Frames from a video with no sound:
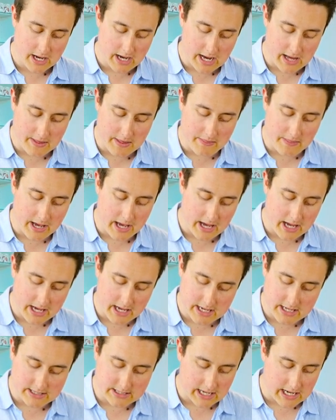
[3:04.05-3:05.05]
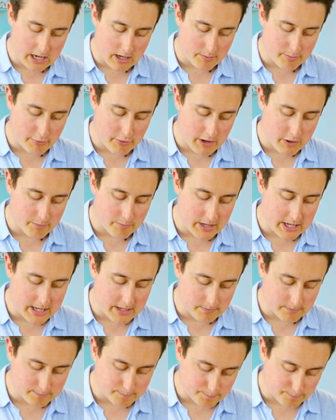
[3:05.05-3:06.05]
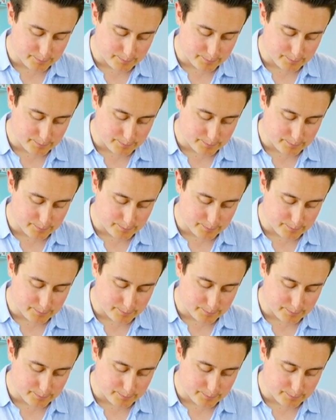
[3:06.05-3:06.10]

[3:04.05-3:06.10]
And then there is our brown meat,